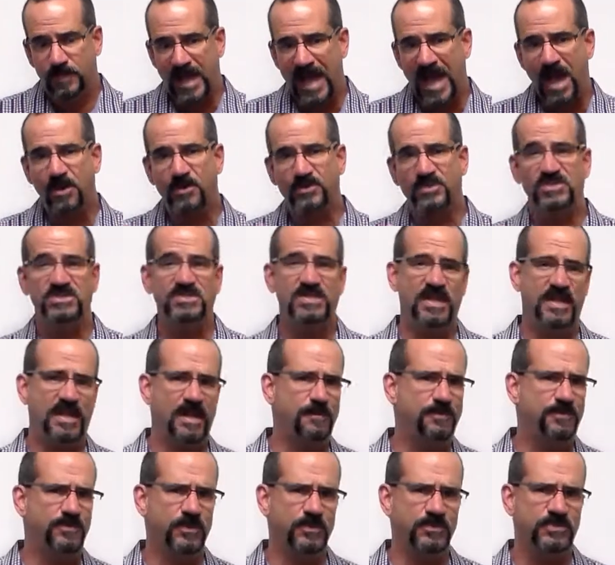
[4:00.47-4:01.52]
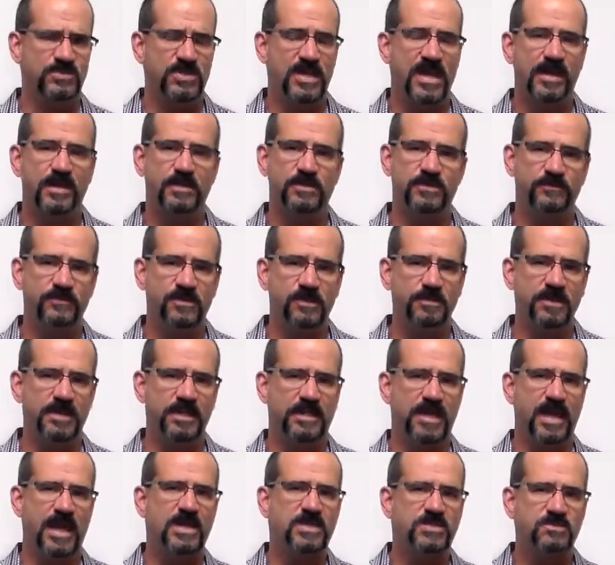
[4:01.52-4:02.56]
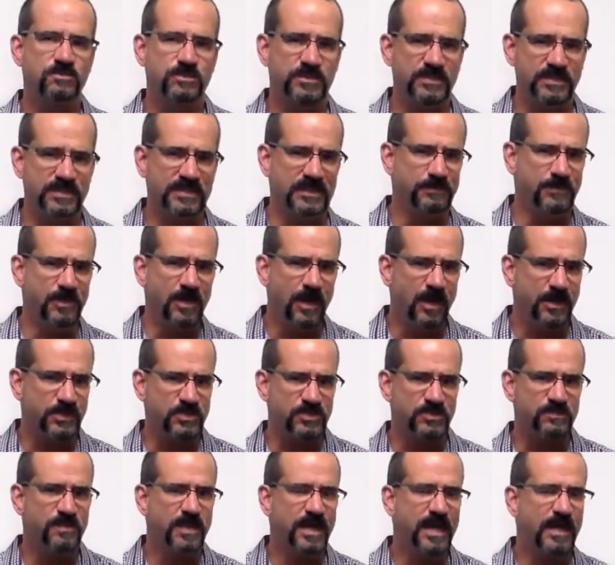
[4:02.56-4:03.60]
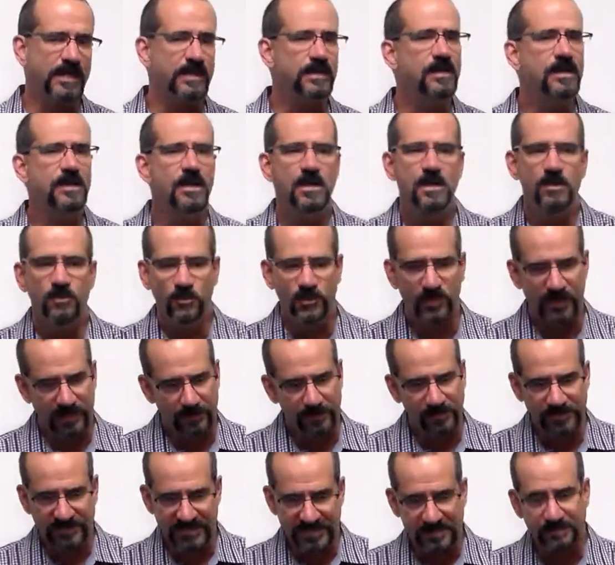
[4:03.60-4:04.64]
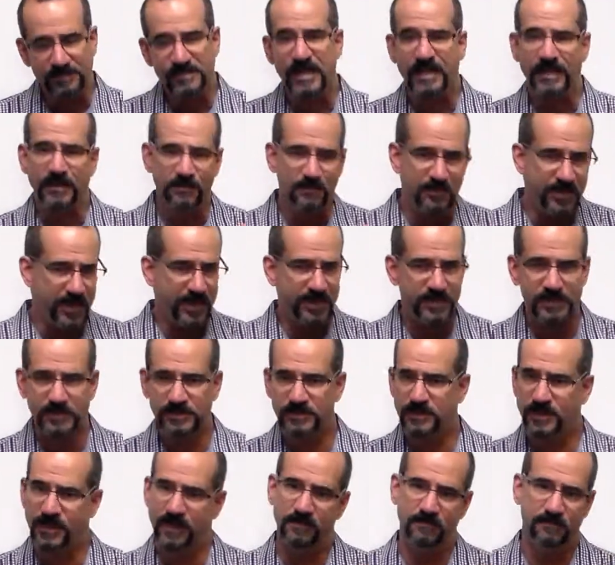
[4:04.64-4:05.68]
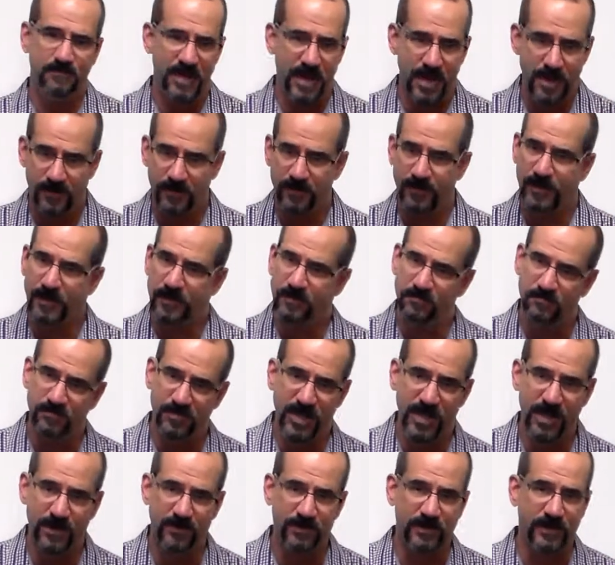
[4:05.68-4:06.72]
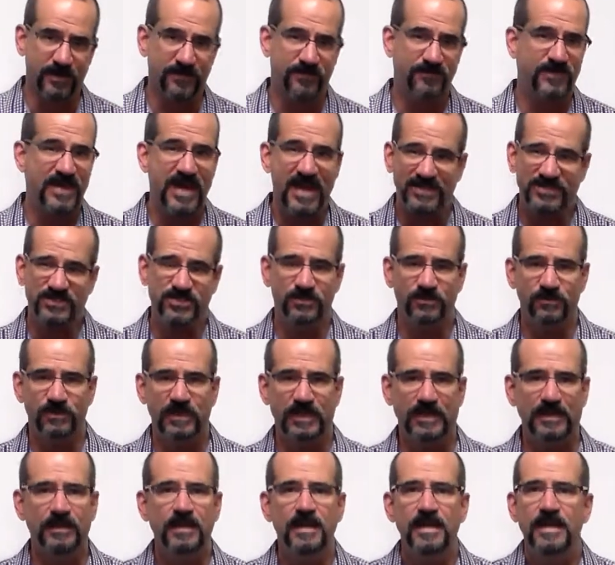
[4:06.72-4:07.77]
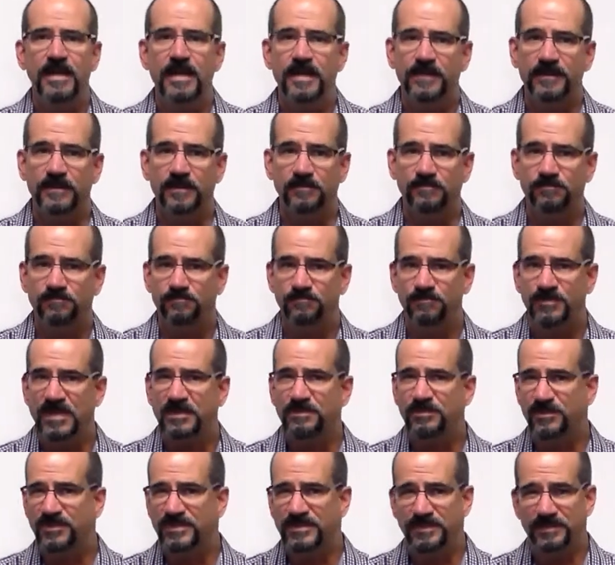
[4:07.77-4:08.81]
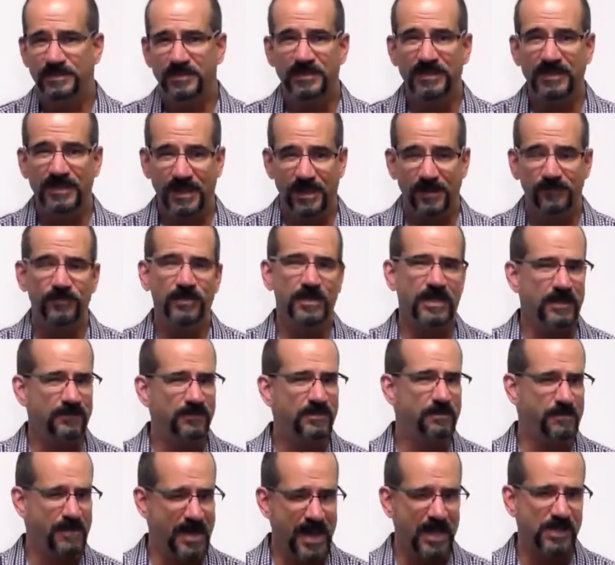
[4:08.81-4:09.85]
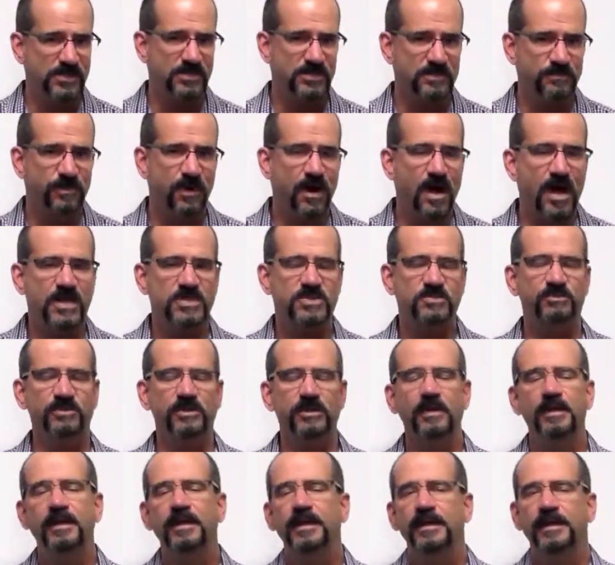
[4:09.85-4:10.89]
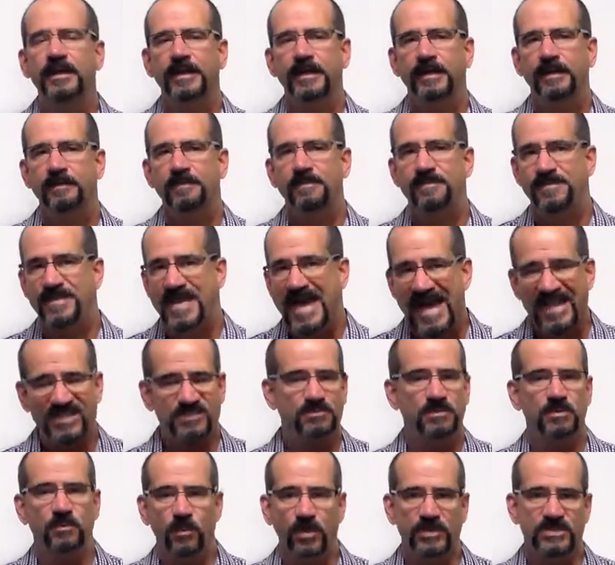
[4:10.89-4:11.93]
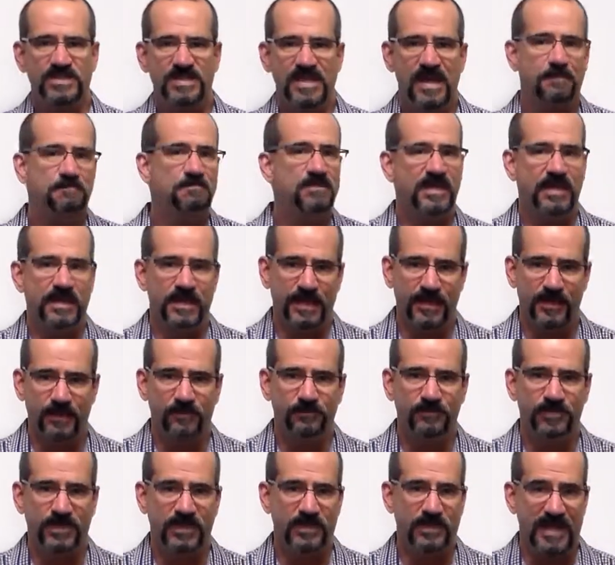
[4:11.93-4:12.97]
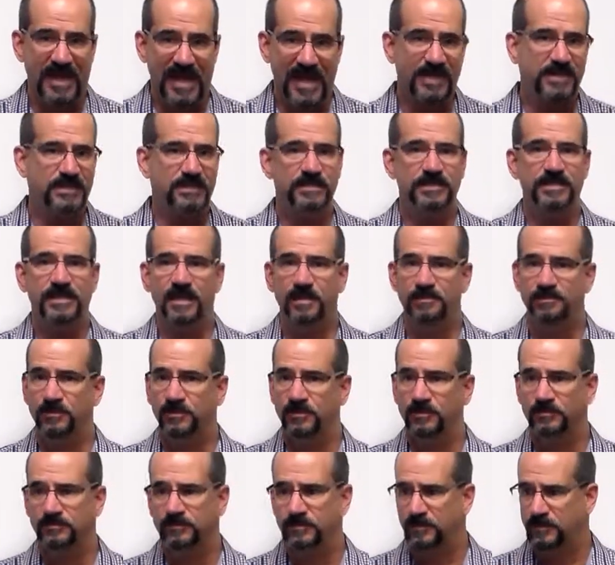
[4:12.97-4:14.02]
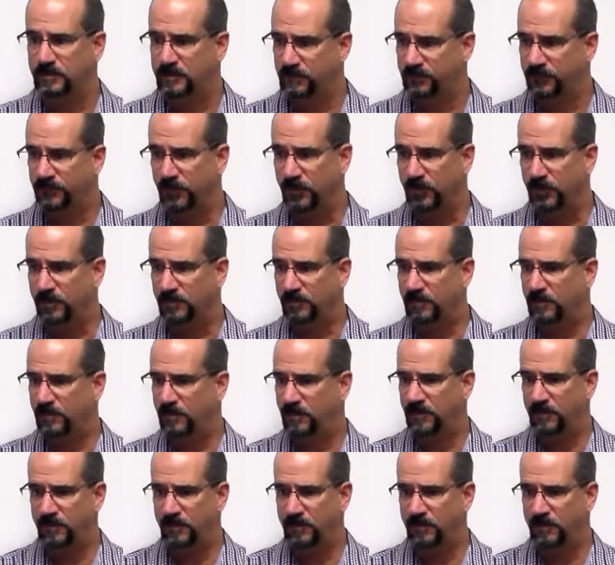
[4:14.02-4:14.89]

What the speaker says: how to set up those channels of communication with the deep conscious mind, we're able to keep getting better and better and better at a faster rate than people typically ever even imagined possible. That's been what's kept me in NLP and in Kenpo for